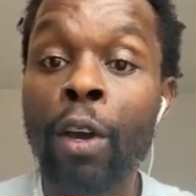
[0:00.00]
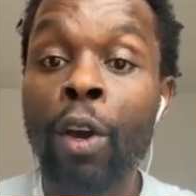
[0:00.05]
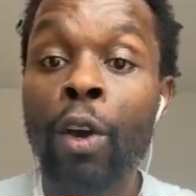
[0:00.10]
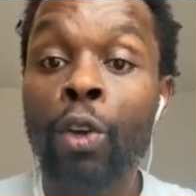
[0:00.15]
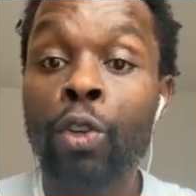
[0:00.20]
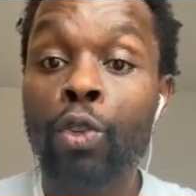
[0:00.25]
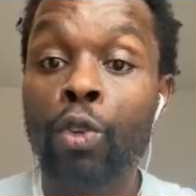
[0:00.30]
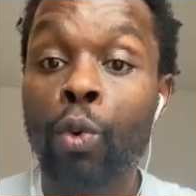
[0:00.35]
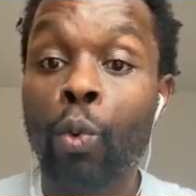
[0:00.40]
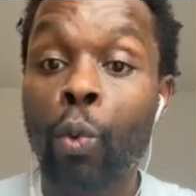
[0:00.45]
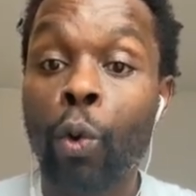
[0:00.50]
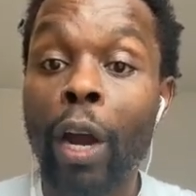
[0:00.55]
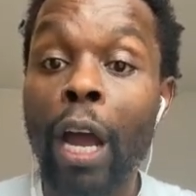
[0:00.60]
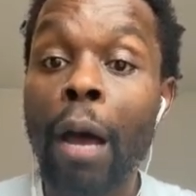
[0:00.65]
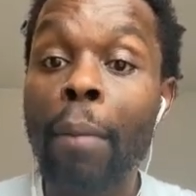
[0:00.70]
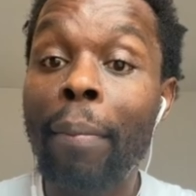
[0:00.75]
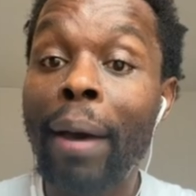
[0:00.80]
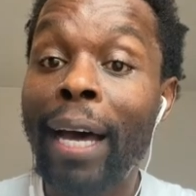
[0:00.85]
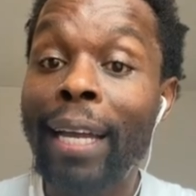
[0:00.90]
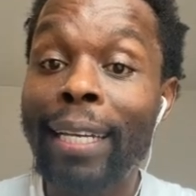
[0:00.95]
to where I'm
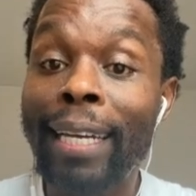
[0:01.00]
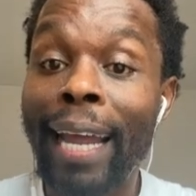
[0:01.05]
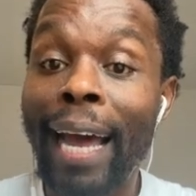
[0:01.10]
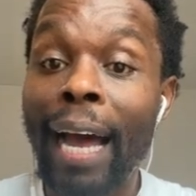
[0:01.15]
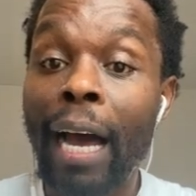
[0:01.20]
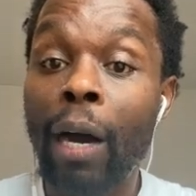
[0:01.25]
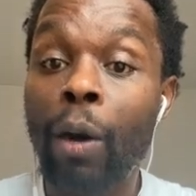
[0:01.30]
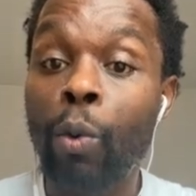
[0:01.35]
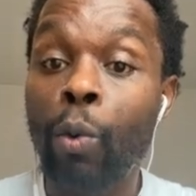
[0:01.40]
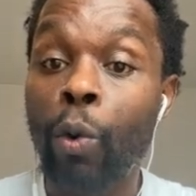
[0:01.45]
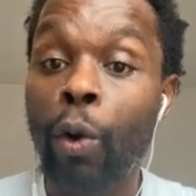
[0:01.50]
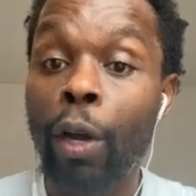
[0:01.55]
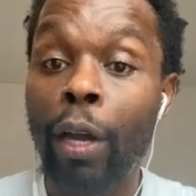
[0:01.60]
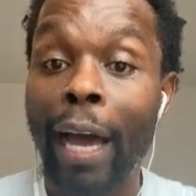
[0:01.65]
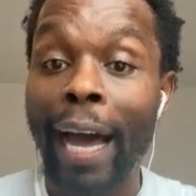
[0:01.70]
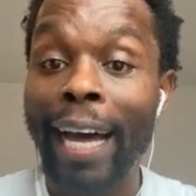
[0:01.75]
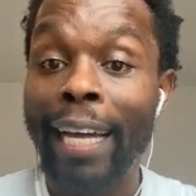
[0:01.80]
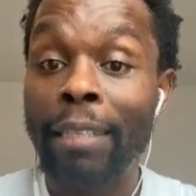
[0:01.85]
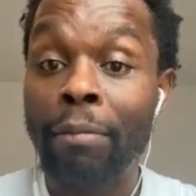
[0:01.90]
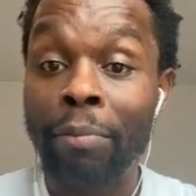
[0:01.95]
at now, where
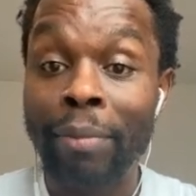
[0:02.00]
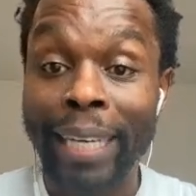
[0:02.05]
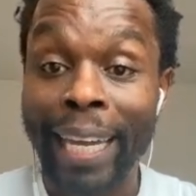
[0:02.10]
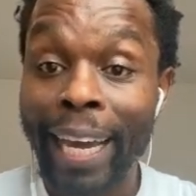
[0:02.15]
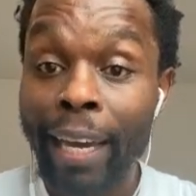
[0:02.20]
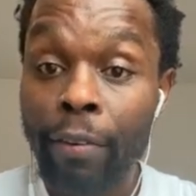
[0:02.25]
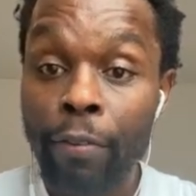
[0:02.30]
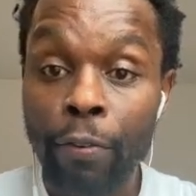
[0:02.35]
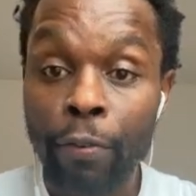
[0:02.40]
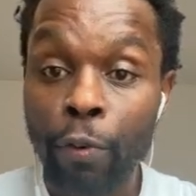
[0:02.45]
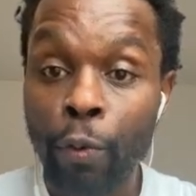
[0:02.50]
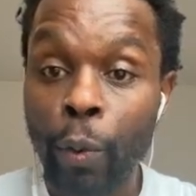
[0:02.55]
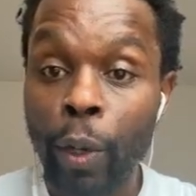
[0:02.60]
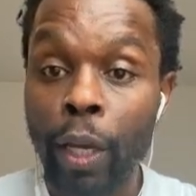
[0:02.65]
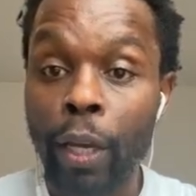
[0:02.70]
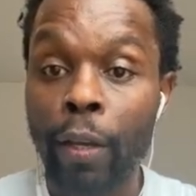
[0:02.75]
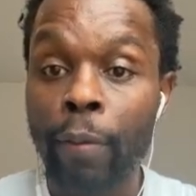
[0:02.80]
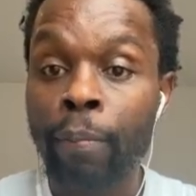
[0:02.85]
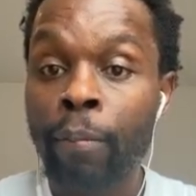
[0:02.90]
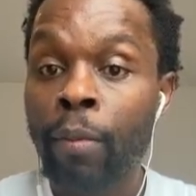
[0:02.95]
I'm debt free.
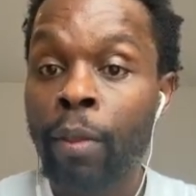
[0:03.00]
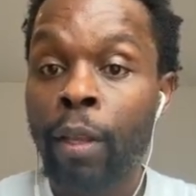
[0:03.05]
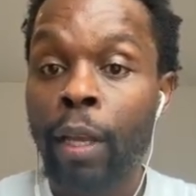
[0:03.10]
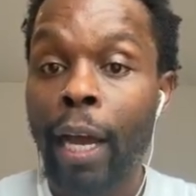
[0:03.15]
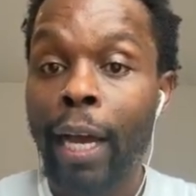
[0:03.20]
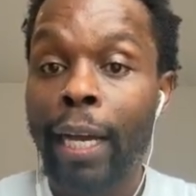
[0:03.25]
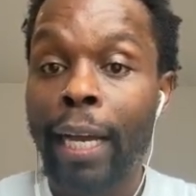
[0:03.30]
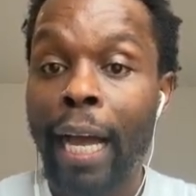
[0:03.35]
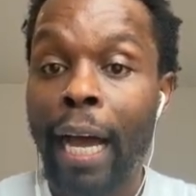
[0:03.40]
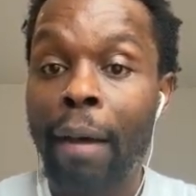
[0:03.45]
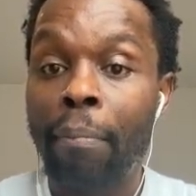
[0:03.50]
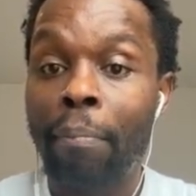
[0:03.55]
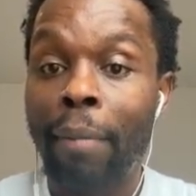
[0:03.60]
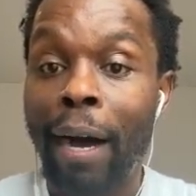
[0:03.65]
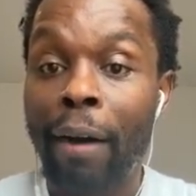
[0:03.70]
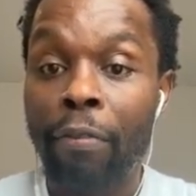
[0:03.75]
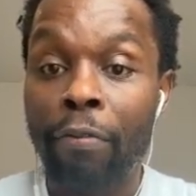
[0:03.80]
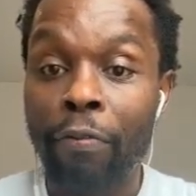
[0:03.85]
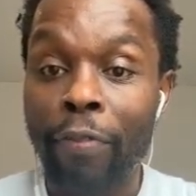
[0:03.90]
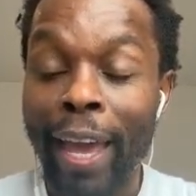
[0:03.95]
I got my
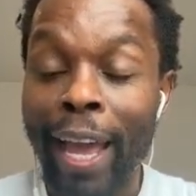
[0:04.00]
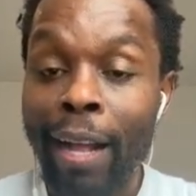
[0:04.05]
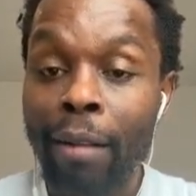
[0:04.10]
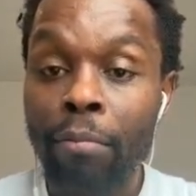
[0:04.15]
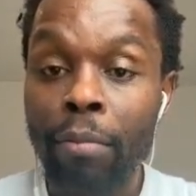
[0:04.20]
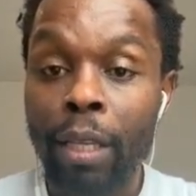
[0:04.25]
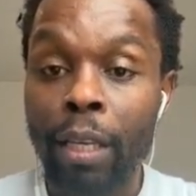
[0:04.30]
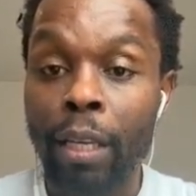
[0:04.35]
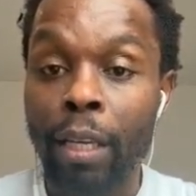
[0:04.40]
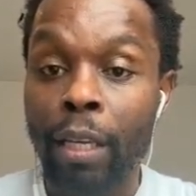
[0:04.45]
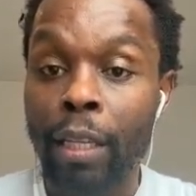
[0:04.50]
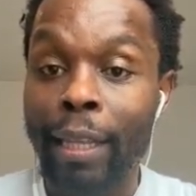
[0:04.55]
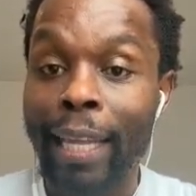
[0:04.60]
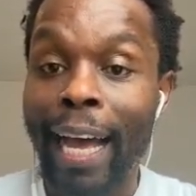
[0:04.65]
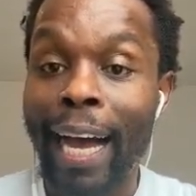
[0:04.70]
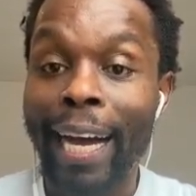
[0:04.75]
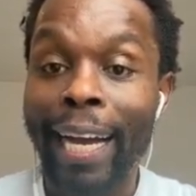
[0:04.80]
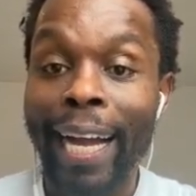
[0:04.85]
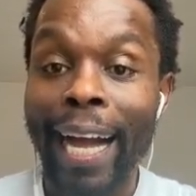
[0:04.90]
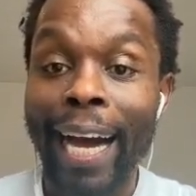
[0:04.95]
family. Now I
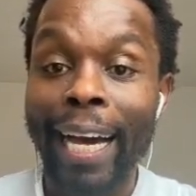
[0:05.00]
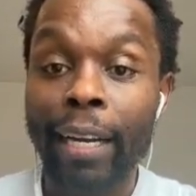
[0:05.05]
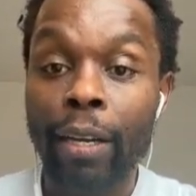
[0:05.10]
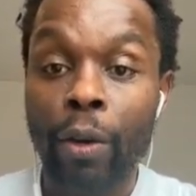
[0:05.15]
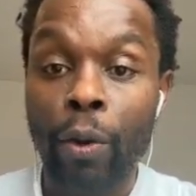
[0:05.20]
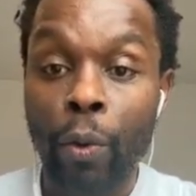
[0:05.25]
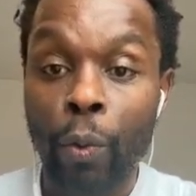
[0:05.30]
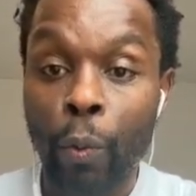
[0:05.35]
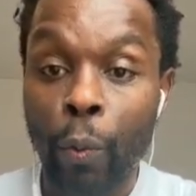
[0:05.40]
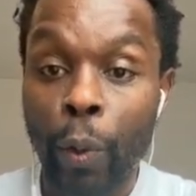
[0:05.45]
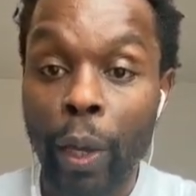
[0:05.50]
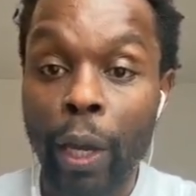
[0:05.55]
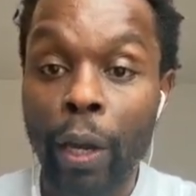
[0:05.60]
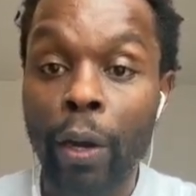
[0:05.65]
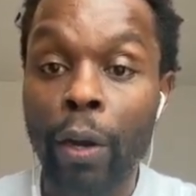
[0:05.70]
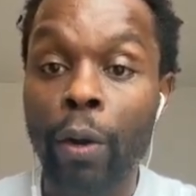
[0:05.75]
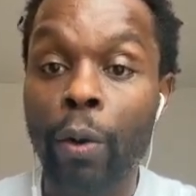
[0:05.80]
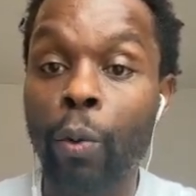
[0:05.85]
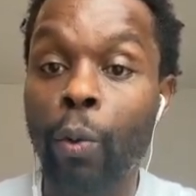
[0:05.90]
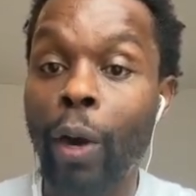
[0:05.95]
got a career
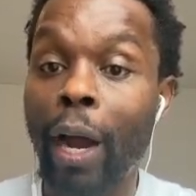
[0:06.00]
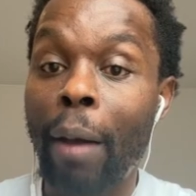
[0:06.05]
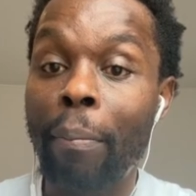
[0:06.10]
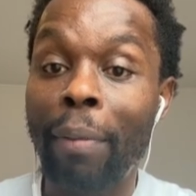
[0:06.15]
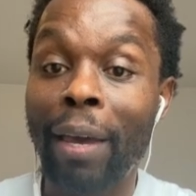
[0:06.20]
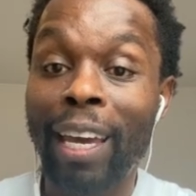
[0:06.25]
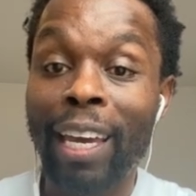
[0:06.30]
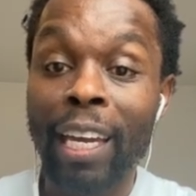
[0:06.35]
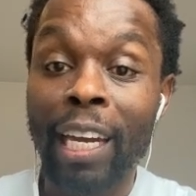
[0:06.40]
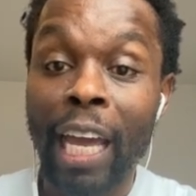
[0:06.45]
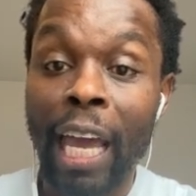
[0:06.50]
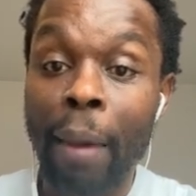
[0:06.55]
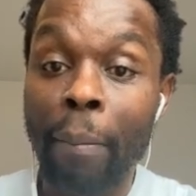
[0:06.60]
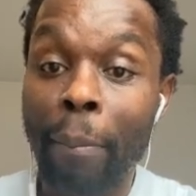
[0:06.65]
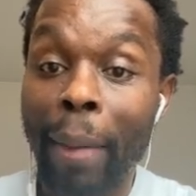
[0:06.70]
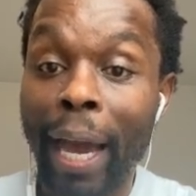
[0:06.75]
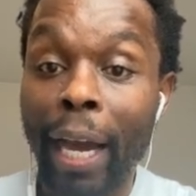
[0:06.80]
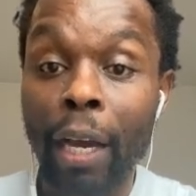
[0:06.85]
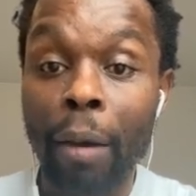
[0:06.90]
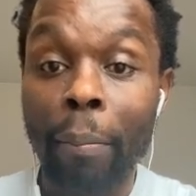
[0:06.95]
where I'm making an
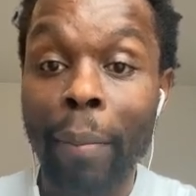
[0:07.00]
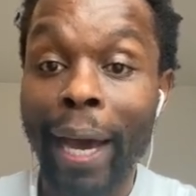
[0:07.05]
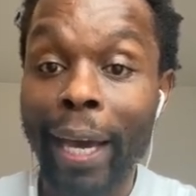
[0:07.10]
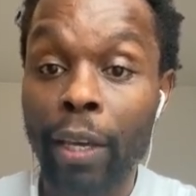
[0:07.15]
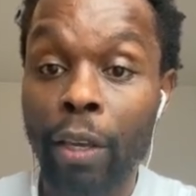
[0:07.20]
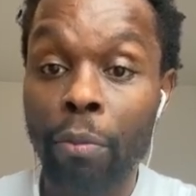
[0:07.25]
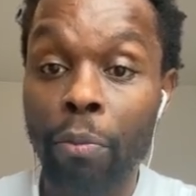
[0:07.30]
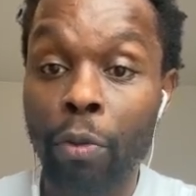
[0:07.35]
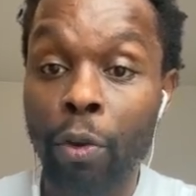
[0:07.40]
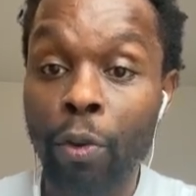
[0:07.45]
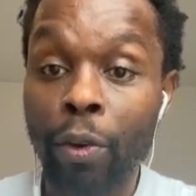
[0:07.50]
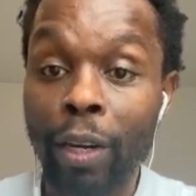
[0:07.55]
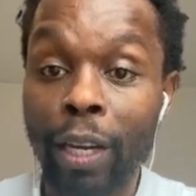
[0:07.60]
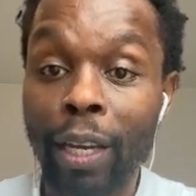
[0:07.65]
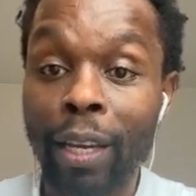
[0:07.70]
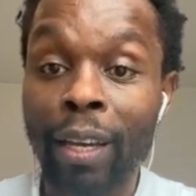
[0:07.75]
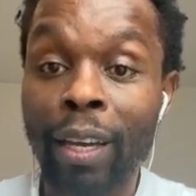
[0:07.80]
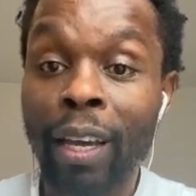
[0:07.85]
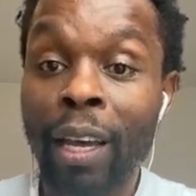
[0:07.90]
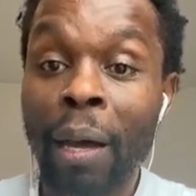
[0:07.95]
impact on my community.
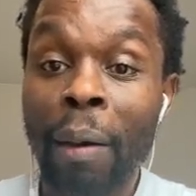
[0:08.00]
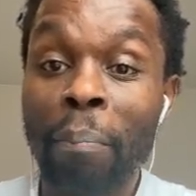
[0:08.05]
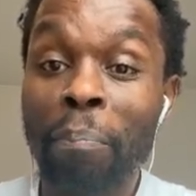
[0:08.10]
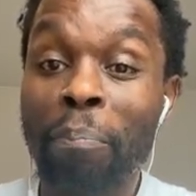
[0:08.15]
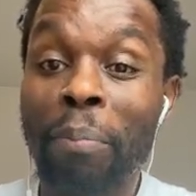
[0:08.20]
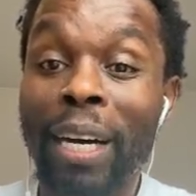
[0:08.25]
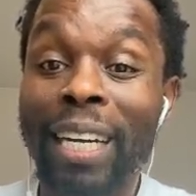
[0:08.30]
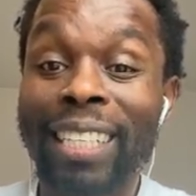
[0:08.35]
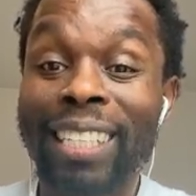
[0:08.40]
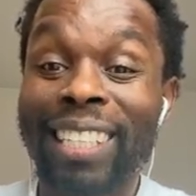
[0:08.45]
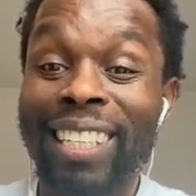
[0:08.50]
But